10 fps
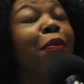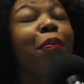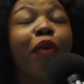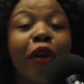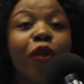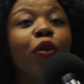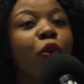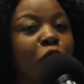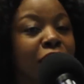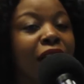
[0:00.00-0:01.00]
boil your
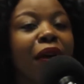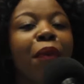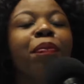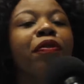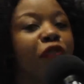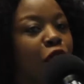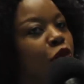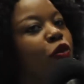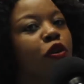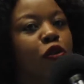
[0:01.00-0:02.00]
water before you
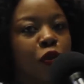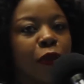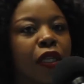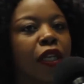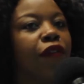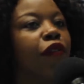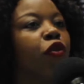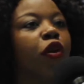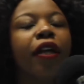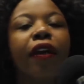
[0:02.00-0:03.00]
consume it if you
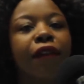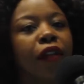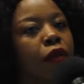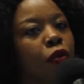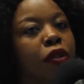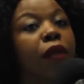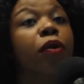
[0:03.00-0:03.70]
don't have clean water,